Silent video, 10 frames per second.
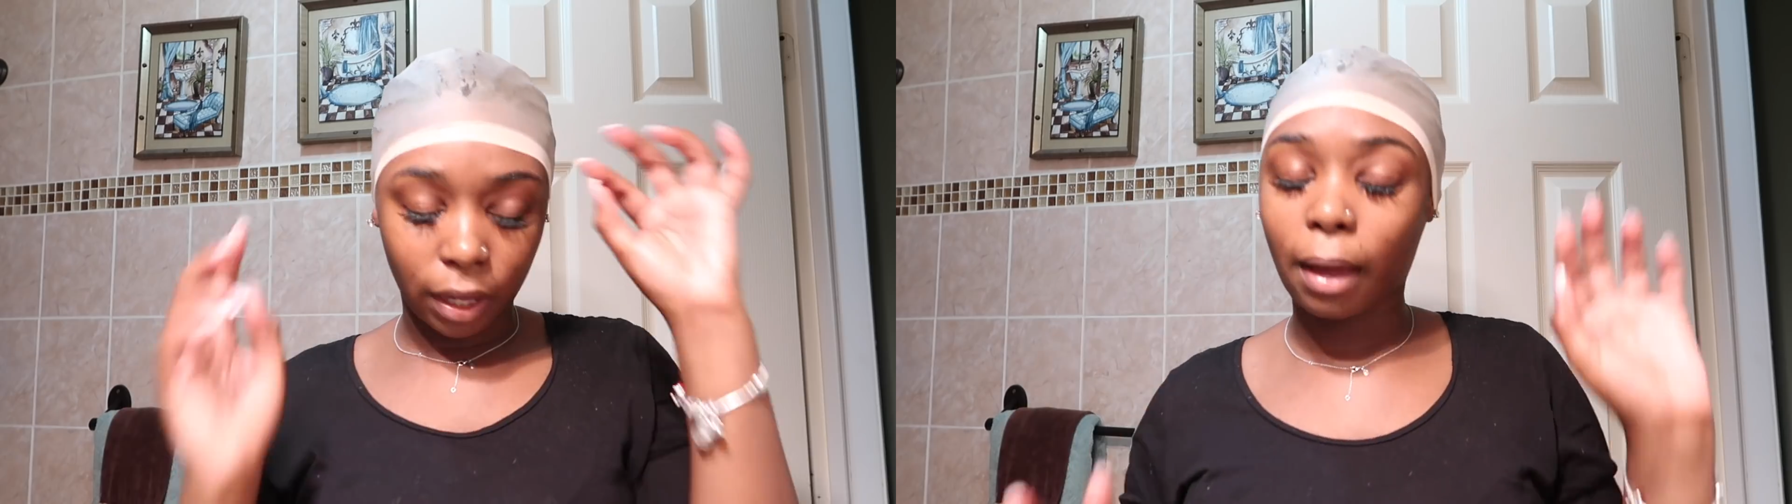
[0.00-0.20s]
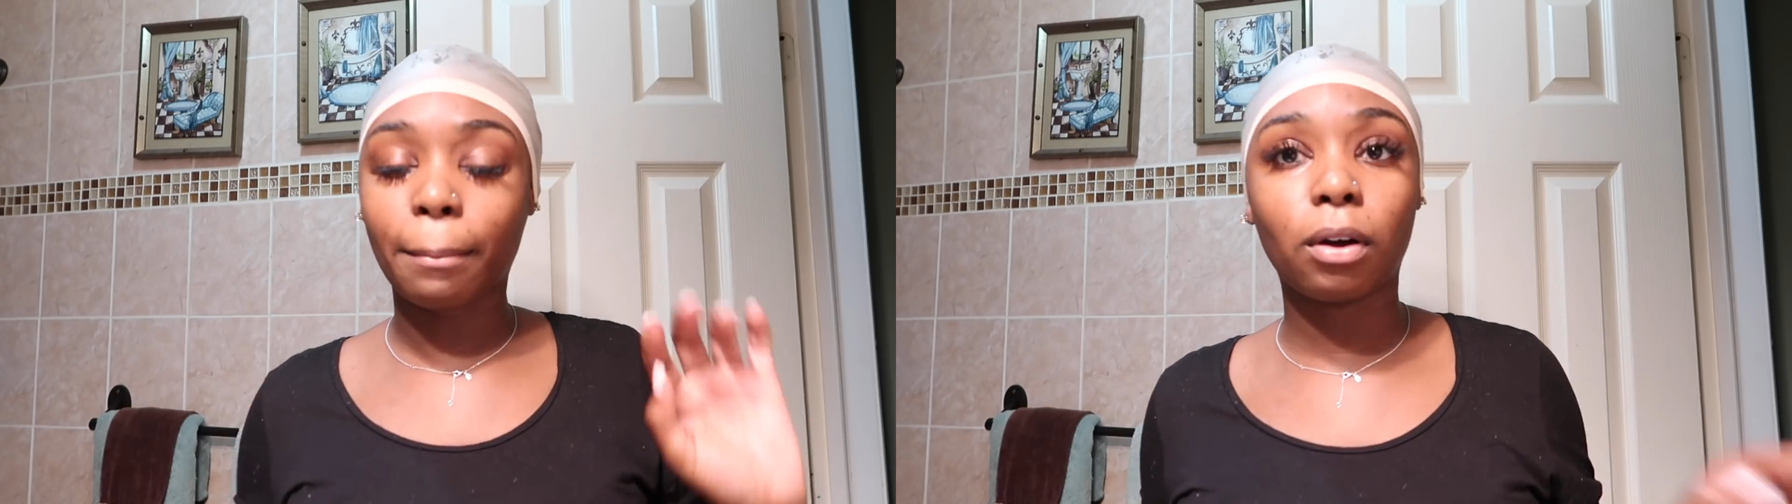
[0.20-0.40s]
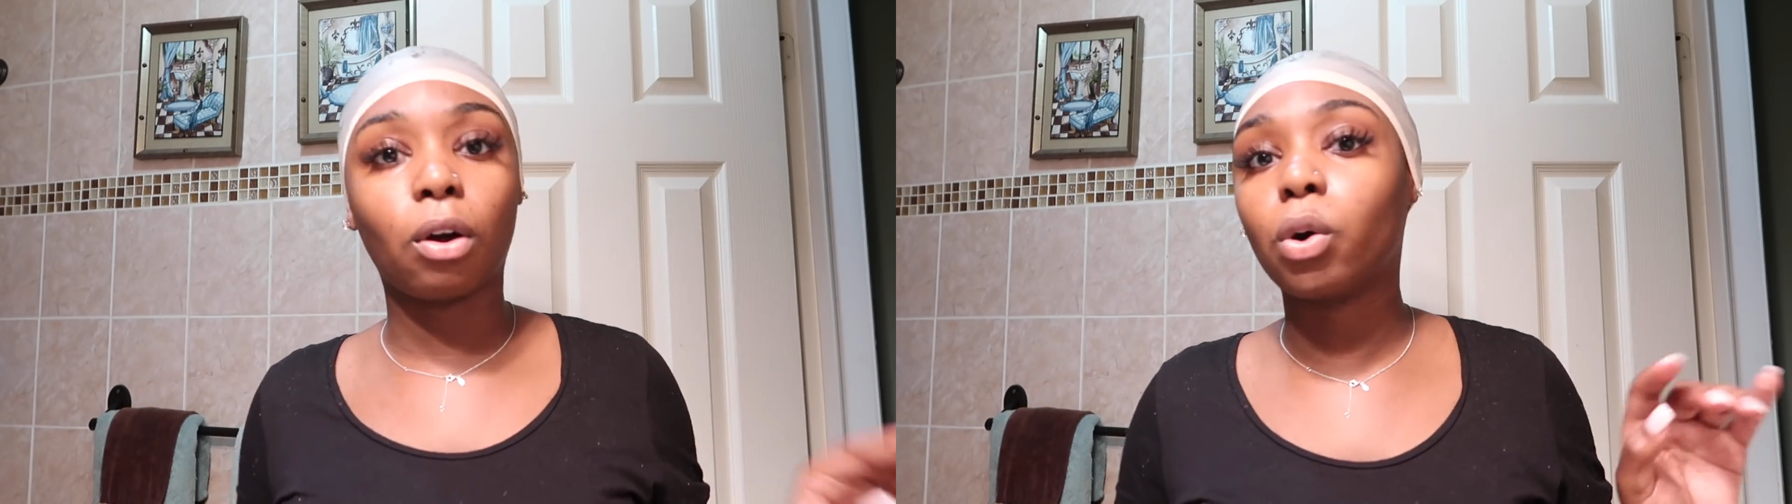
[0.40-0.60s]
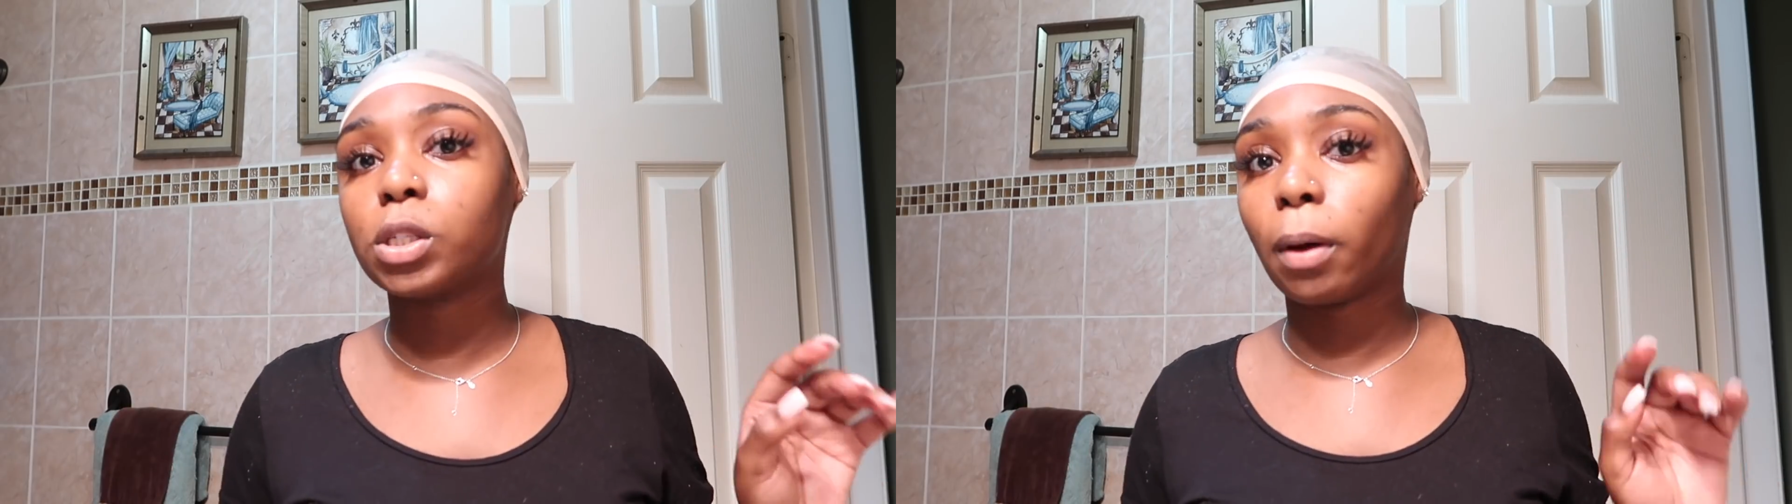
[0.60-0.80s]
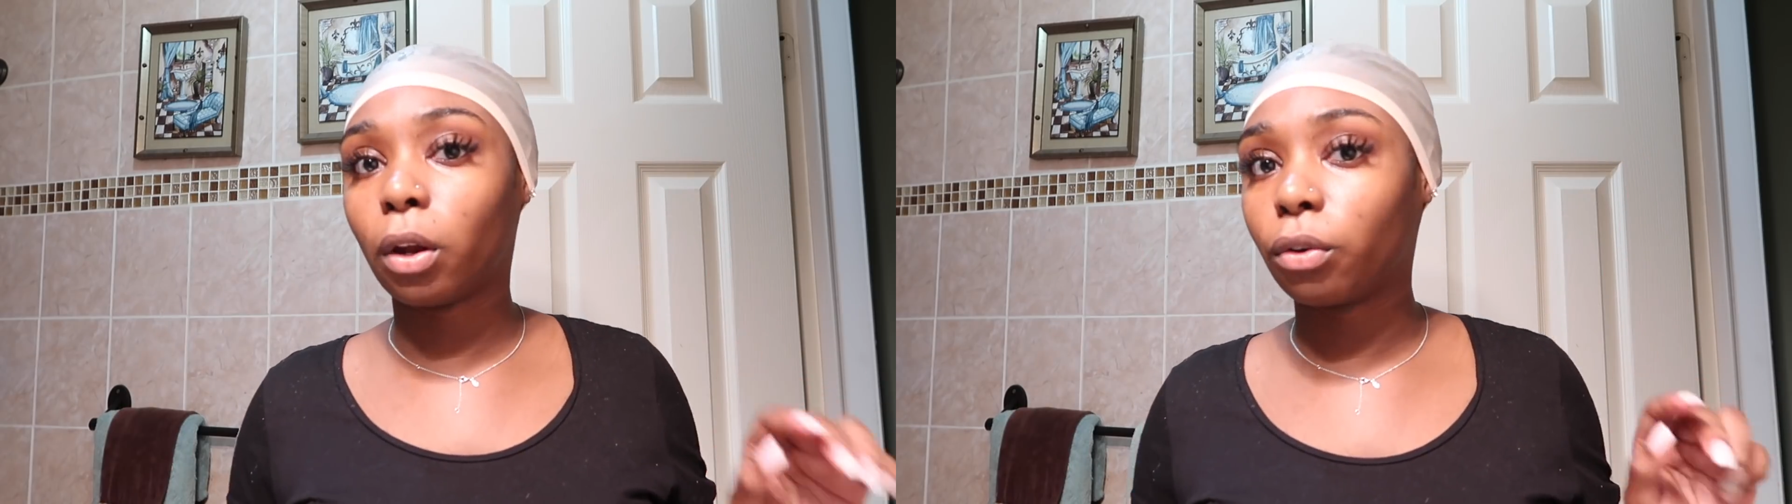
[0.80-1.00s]
can't put
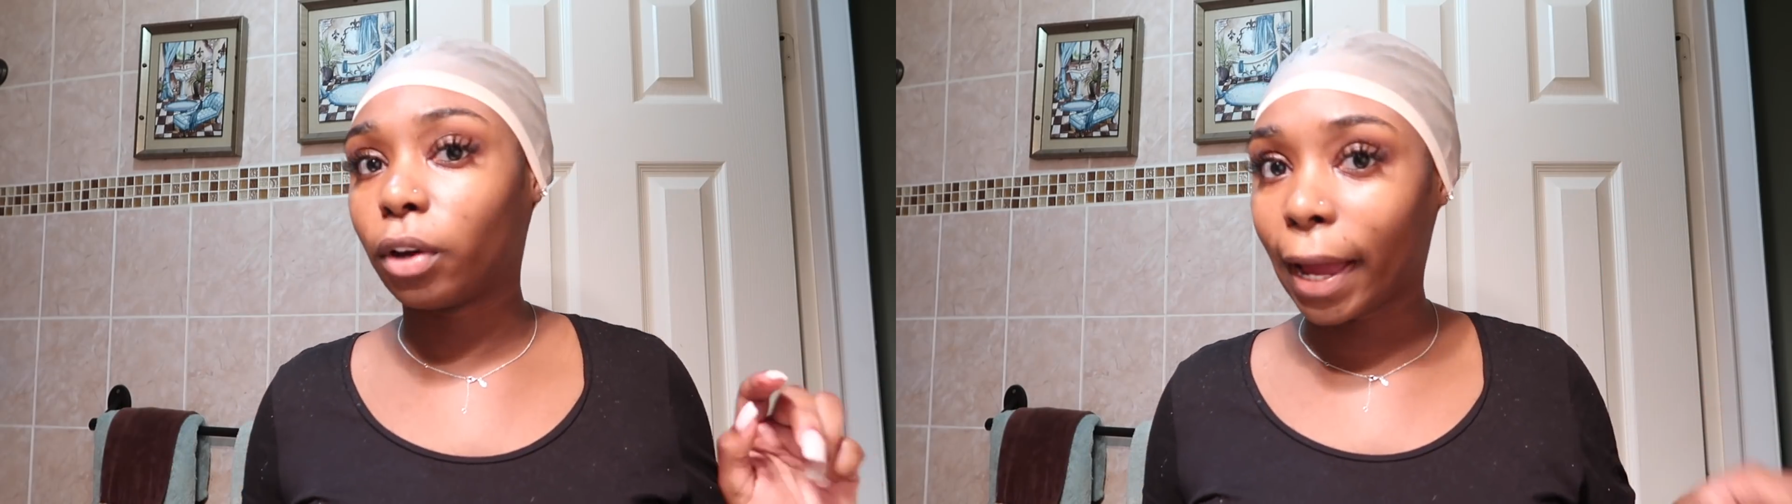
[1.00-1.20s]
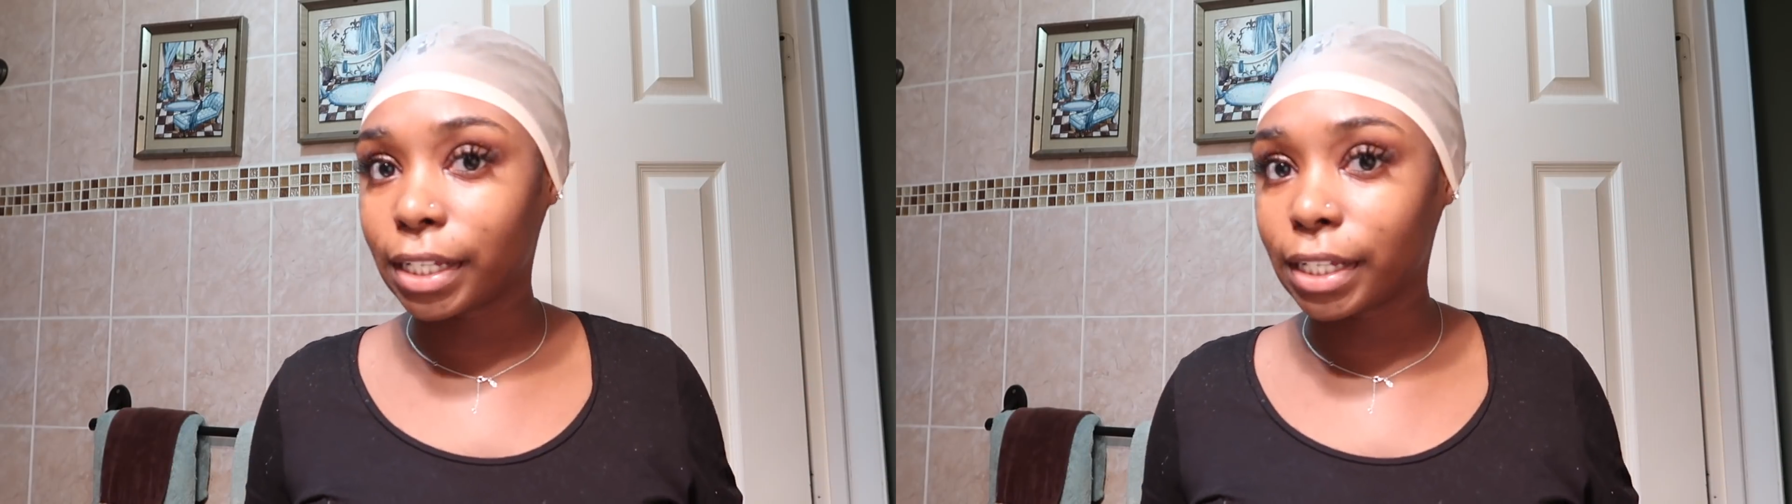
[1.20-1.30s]
Ghost Bond on your